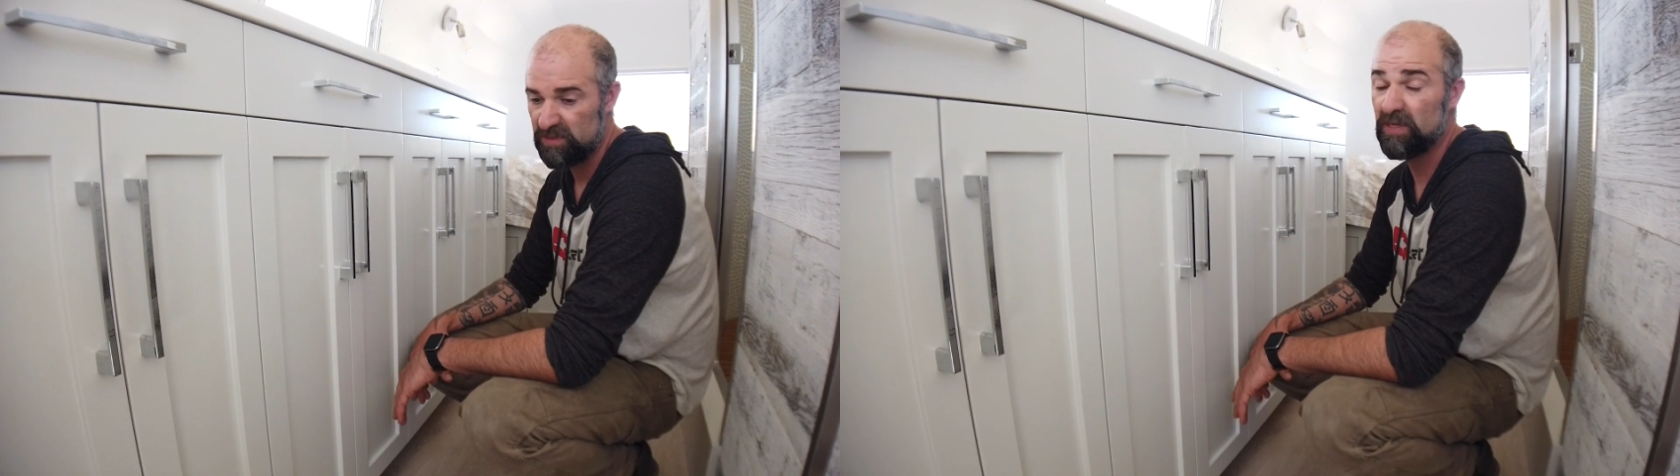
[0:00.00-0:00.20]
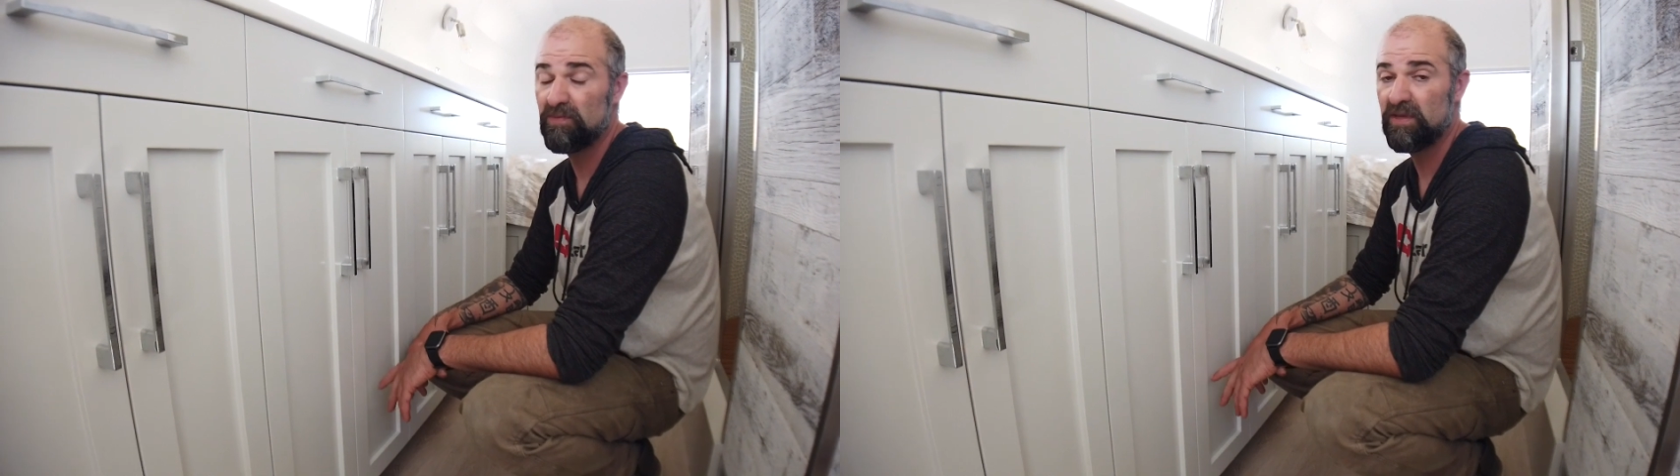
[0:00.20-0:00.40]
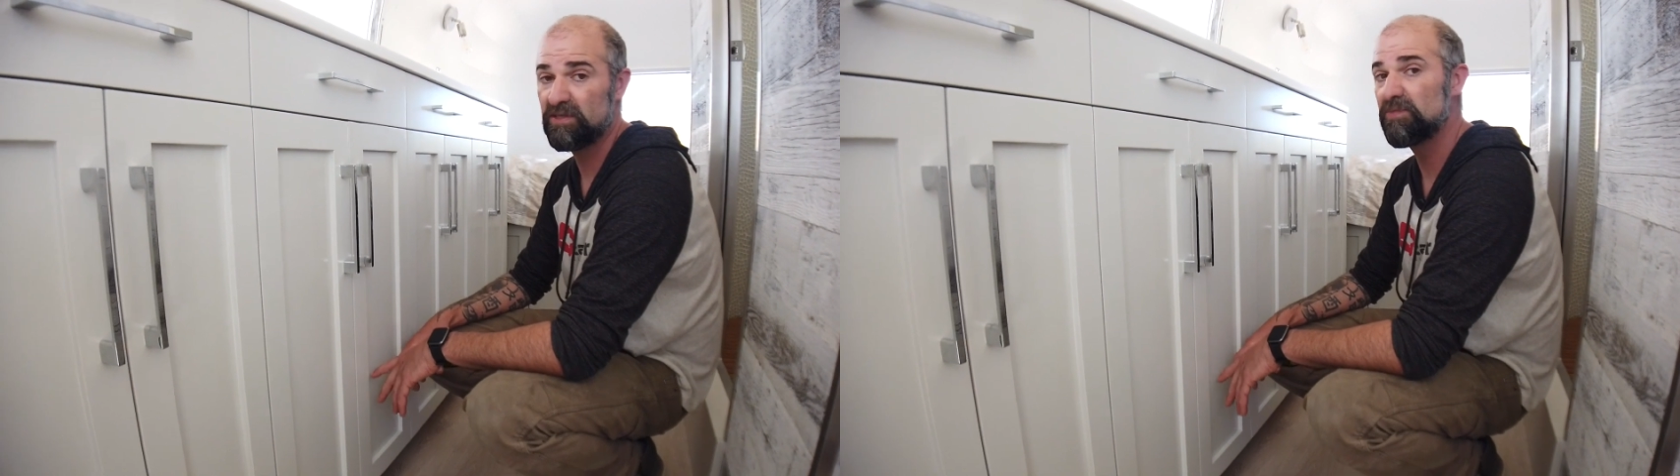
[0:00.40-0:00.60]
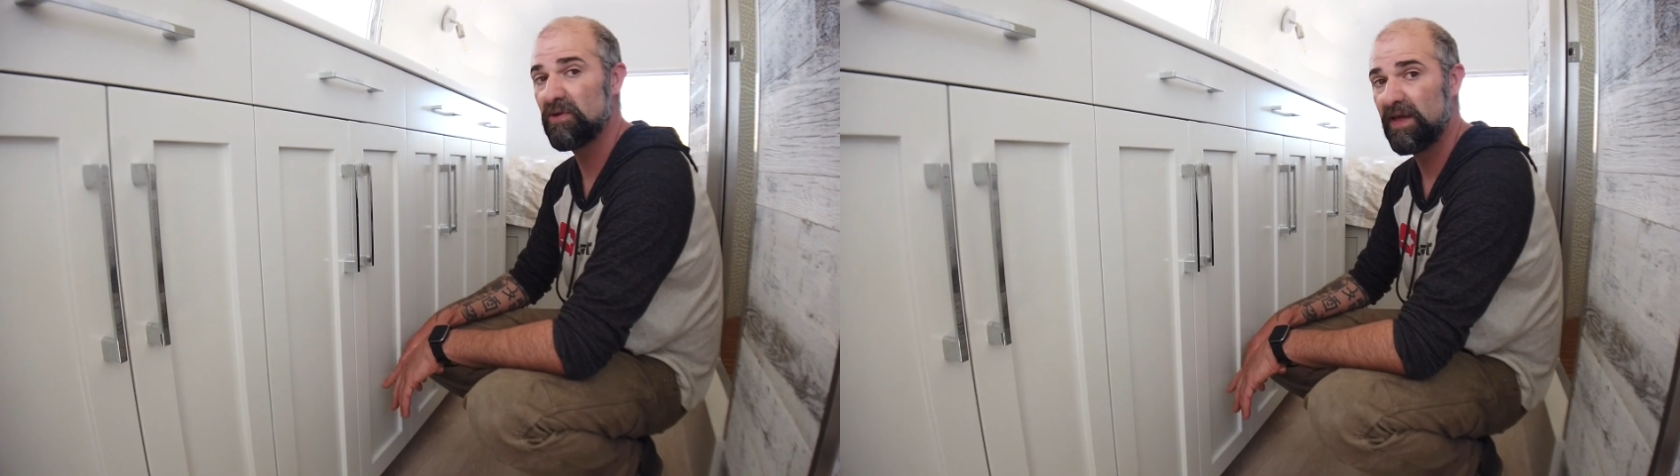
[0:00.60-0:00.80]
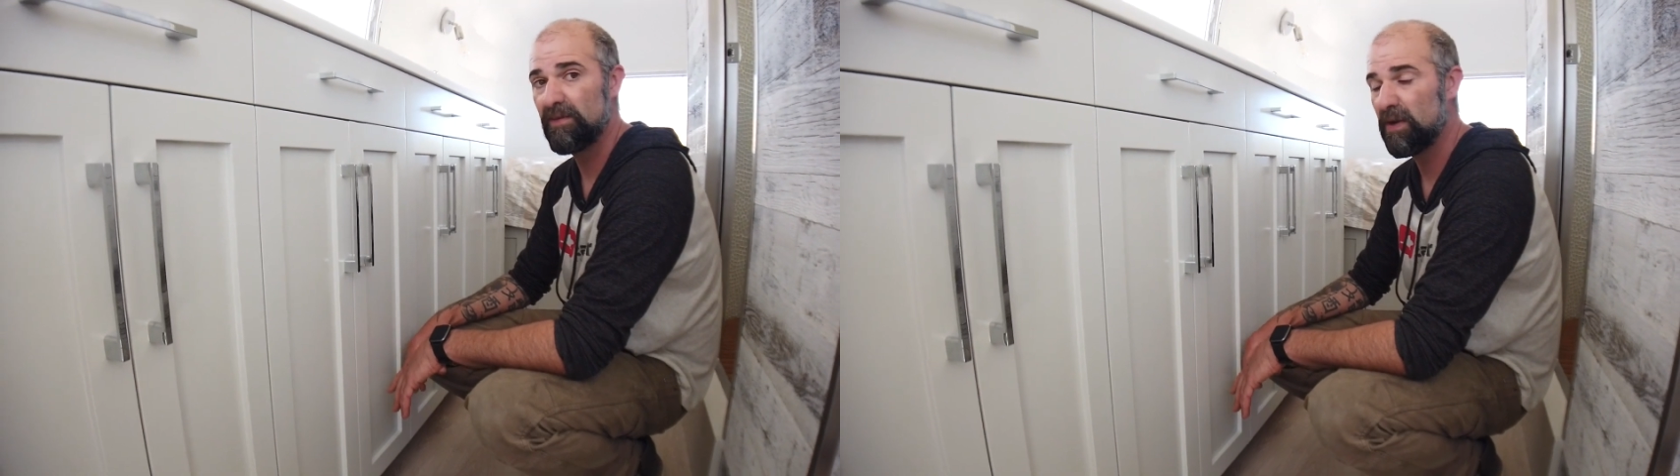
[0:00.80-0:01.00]
same thing,
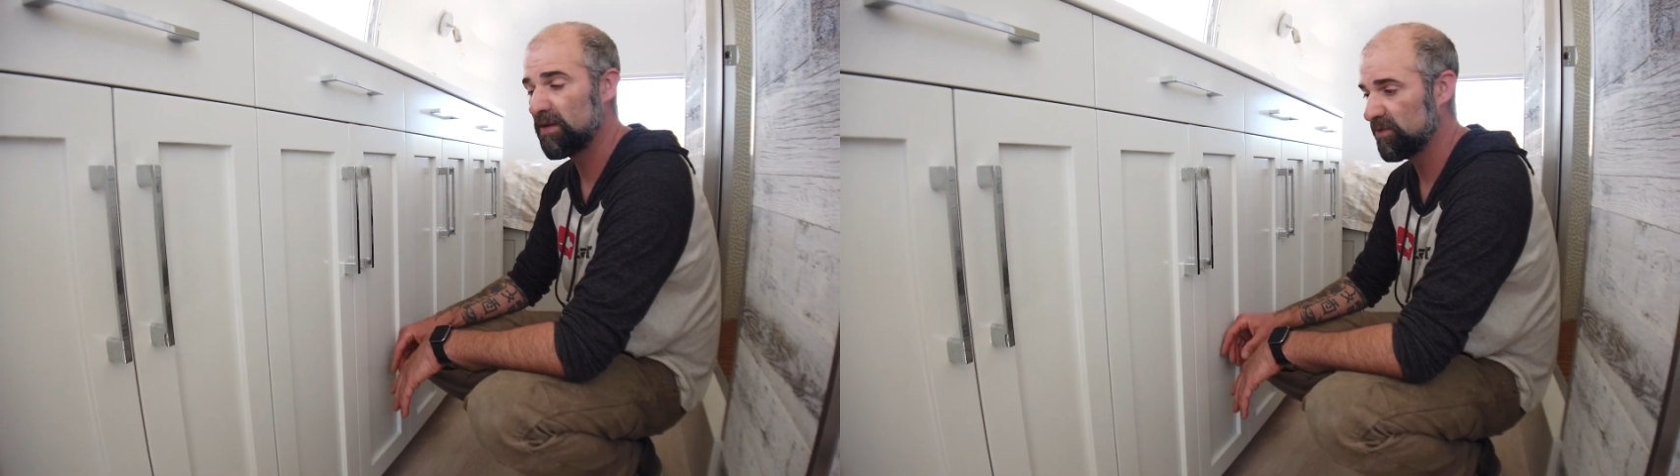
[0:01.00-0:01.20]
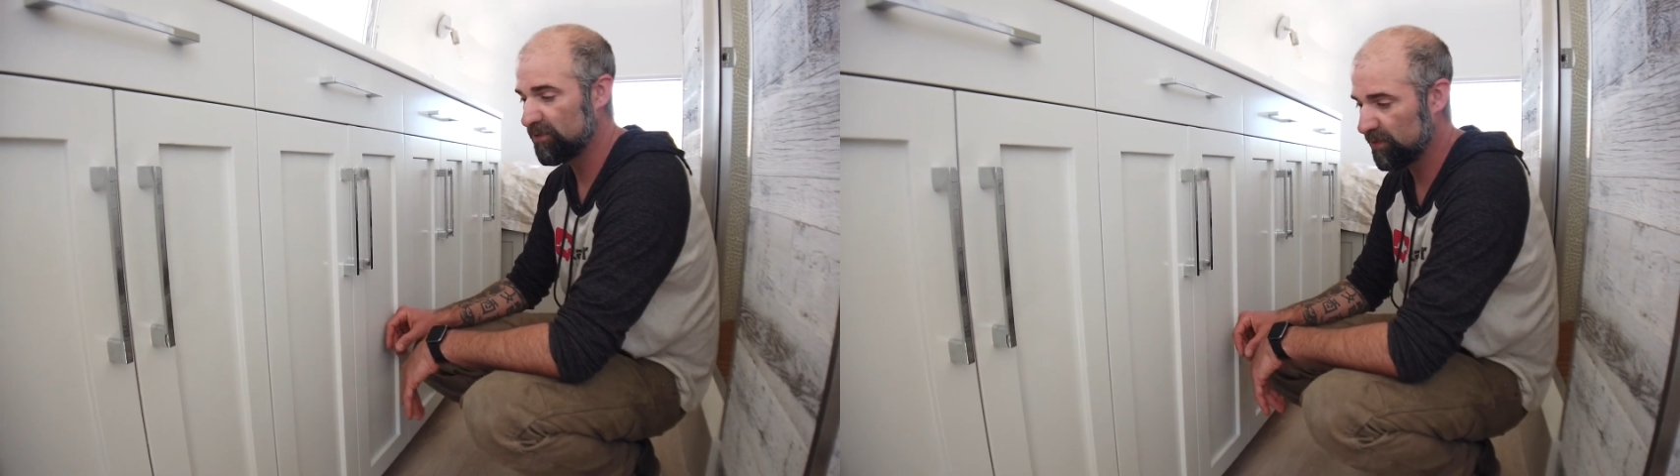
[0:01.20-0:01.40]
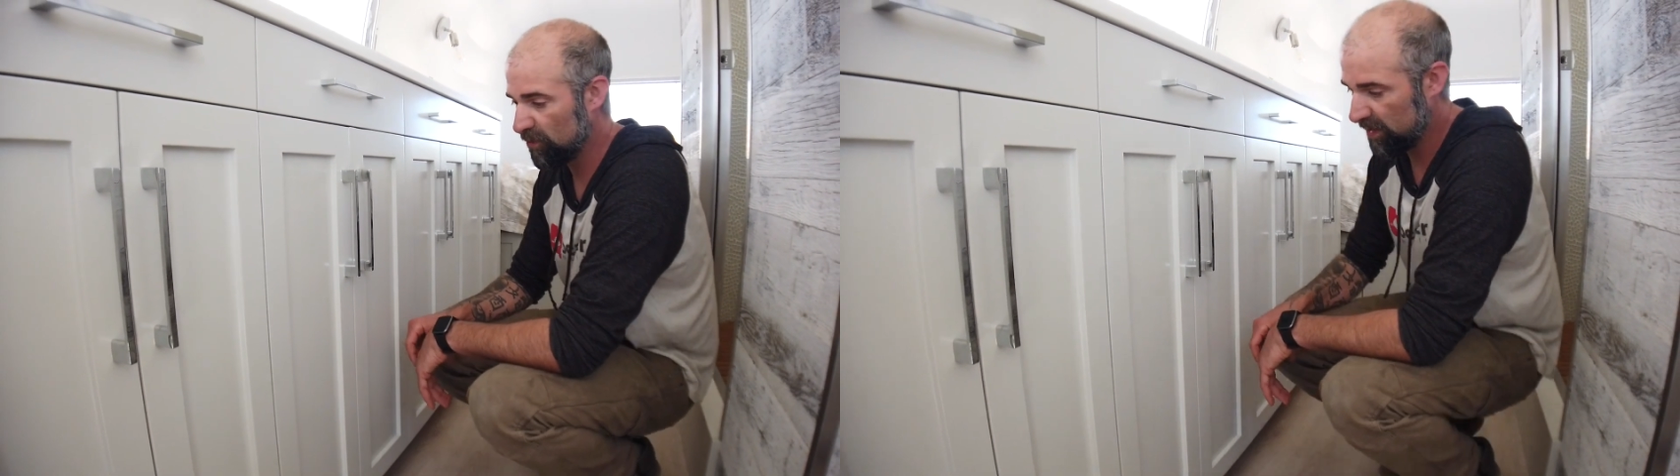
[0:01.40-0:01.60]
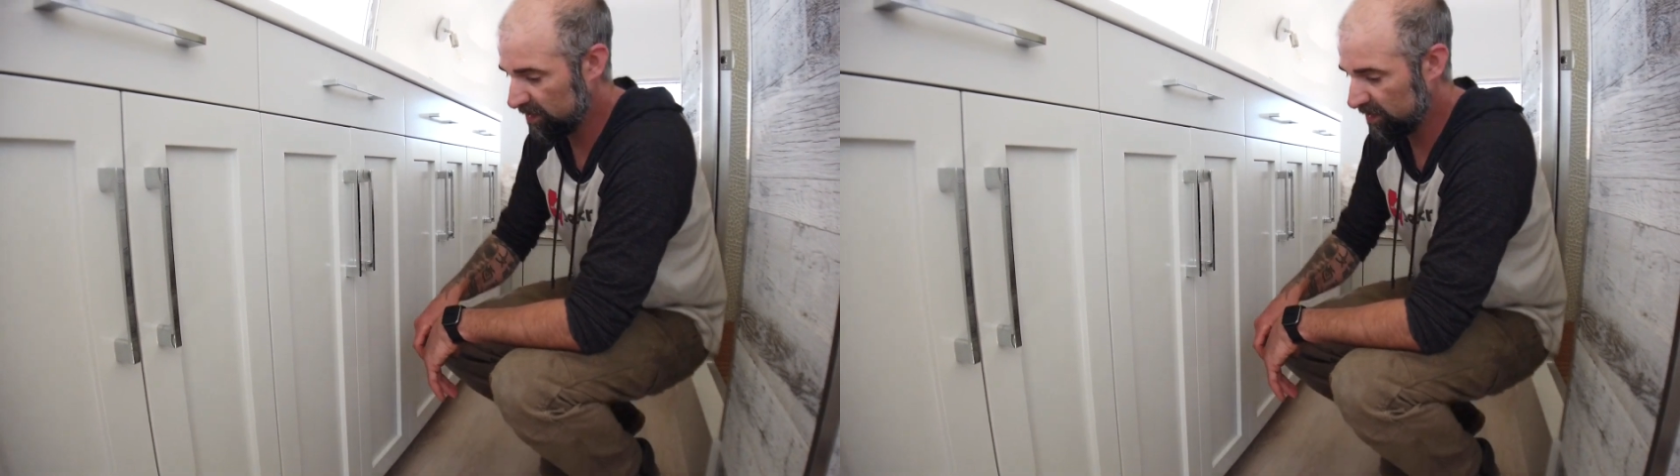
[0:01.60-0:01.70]
spill that bottle of red